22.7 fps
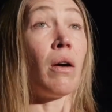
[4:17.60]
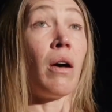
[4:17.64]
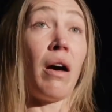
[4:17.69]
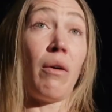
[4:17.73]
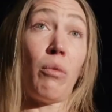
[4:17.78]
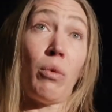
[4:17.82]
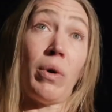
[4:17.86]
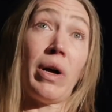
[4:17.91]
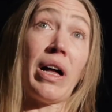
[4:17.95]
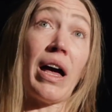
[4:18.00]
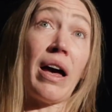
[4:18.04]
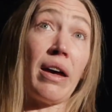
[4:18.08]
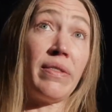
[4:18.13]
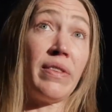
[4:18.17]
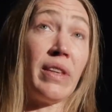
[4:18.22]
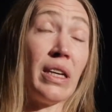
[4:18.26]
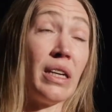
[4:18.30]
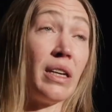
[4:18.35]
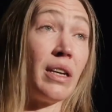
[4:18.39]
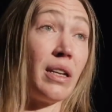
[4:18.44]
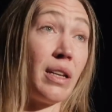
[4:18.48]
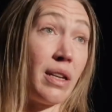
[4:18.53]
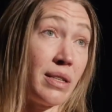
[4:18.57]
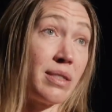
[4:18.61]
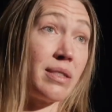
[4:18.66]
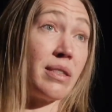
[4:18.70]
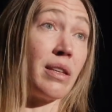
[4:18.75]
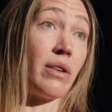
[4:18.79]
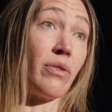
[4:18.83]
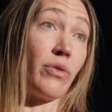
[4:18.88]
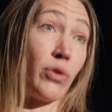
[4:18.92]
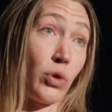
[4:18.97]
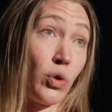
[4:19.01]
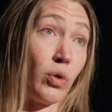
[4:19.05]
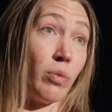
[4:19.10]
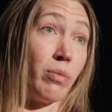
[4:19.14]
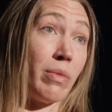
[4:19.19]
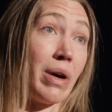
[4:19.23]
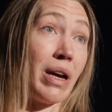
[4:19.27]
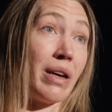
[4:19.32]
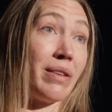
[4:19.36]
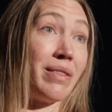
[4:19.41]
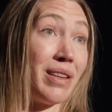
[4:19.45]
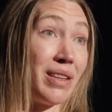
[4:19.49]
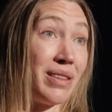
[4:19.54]
Well, I think it is the room.
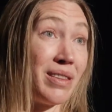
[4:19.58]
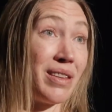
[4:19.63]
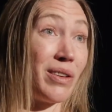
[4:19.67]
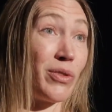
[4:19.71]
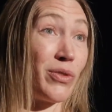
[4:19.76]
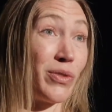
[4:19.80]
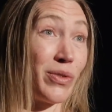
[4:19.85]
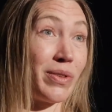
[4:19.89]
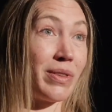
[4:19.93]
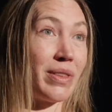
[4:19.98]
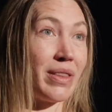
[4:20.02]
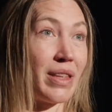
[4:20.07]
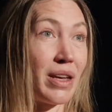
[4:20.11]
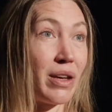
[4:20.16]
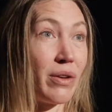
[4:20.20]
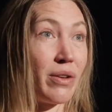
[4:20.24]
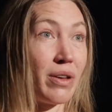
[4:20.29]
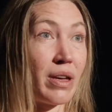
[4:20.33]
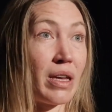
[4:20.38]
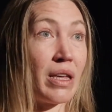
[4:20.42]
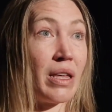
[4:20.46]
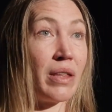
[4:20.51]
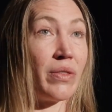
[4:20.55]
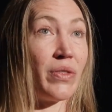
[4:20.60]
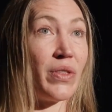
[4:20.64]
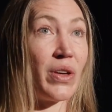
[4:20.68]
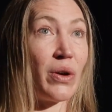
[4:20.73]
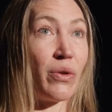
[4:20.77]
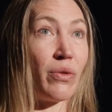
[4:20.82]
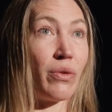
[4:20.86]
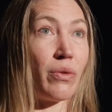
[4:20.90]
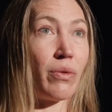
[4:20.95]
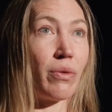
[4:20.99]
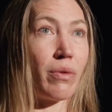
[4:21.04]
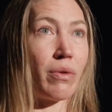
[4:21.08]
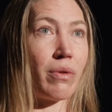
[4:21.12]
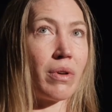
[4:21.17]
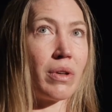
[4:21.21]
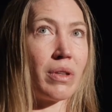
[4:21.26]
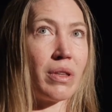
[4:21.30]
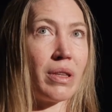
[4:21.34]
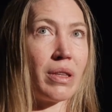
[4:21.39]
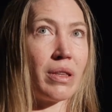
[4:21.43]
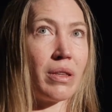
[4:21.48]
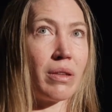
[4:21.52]
I think to
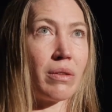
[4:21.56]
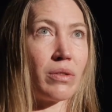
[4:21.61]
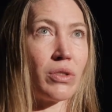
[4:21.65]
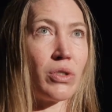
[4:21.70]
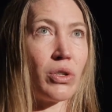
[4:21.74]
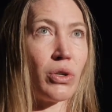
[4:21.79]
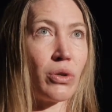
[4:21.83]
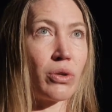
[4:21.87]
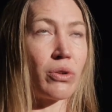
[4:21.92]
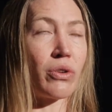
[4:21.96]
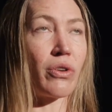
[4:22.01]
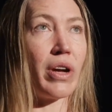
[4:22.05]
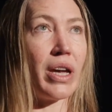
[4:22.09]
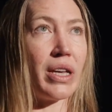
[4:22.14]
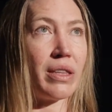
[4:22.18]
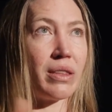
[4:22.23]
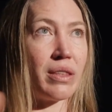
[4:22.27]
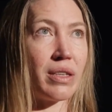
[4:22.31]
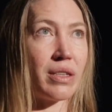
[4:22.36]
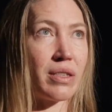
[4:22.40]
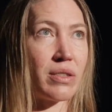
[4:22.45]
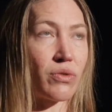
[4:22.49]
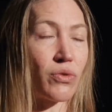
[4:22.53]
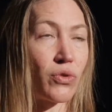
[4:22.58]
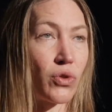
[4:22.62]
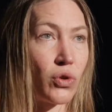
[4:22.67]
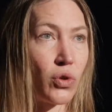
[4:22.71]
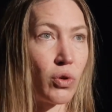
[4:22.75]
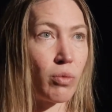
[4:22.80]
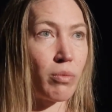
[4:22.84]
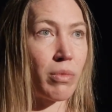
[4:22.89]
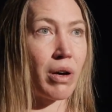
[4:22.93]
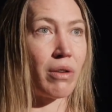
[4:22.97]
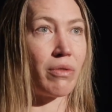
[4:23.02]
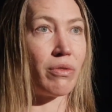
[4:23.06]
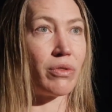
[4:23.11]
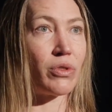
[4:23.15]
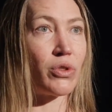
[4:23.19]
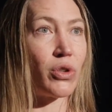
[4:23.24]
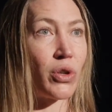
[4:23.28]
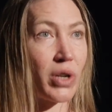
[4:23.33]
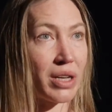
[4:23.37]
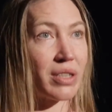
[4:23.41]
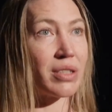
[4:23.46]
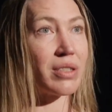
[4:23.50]
create this room of
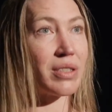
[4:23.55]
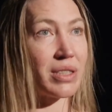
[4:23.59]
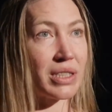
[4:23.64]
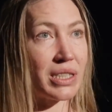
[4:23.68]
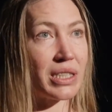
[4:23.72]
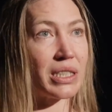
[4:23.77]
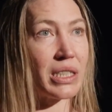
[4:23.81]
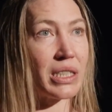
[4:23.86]
trust